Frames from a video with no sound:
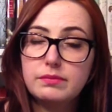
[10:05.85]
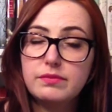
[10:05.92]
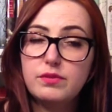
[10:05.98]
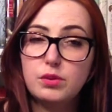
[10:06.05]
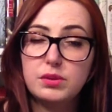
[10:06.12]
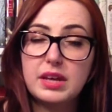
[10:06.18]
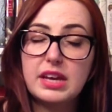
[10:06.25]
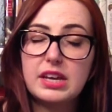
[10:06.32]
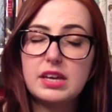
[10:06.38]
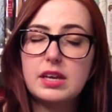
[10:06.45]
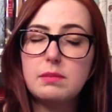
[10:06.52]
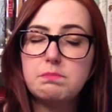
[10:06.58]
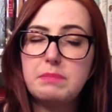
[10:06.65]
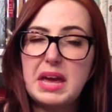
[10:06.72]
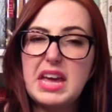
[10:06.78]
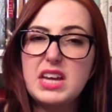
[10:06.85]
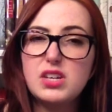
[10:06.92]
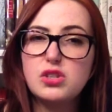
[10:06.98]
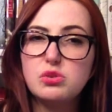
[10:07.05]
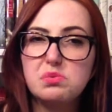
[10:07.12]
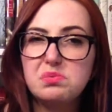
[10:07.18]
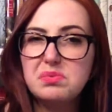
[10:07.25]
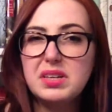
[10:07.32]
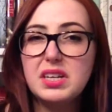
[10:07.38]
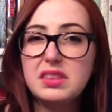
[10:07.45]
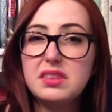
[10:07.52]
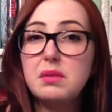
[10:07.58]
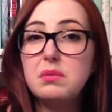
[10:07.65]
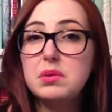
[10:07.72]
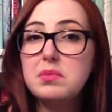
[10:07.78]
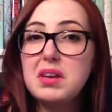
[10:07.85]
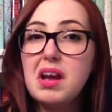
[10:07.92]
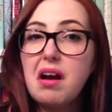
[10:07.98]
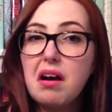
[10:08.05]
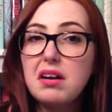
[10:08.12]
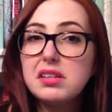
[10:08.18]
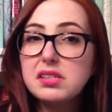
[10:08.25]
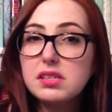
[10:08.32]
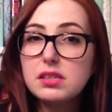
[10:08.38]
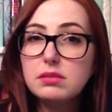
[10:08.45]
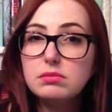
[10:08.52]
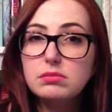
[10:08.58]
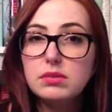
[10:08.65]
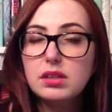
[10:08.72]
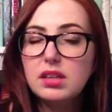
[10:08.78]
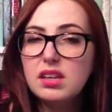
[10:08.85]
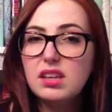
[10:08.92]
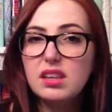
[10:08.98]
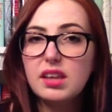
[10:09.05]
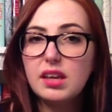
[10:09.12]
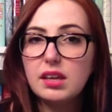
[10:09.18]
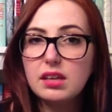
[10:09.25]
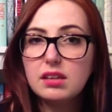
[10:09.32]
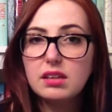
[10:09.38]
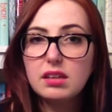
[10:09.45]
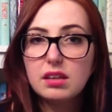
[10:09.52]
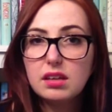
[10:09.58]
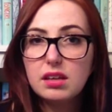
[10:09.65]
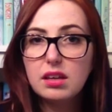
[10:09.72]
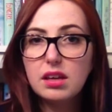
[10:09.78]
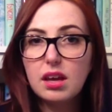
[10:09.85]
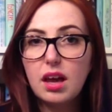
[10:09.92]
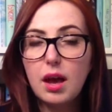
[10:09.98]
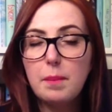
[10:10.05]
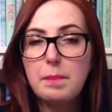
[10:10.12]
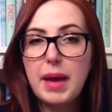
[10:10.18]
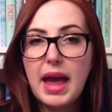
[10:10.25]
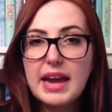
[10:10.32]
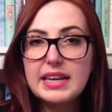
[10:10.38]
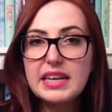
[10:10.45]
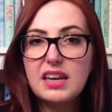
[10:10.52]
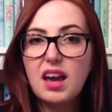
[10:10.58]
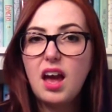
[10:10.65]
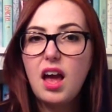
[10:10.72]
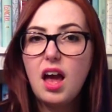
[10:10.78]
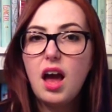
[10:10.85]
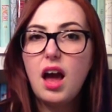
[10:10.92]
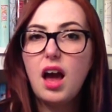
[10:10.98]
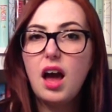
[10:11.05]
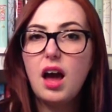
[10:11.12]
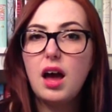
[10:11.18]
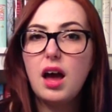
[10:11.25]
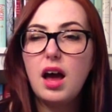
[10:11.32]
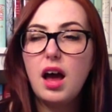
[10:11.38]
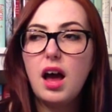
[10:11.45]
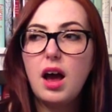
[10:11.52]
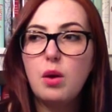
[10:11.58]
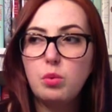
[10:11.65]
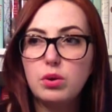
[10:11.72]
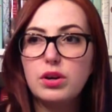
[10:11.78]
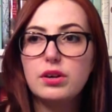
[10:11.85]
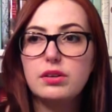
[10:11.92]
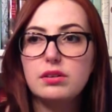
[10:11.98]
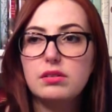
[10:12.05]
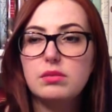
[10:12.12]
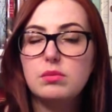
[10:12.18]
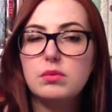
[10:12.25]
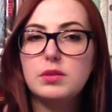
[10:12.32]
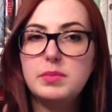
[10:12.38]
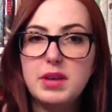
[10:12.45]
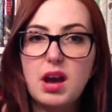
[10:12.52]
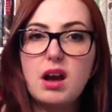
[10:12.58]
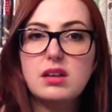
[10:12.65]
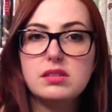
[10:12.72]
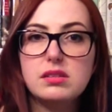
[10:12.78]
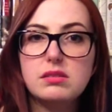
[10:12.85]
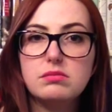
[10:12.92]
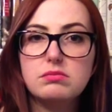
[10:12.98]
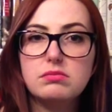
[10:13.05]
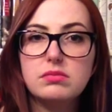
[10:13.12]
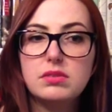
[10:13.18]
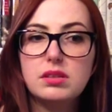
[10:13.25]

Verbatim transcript: If only I could get paid to read, that would be awesome. Like a penny a word would be awesome.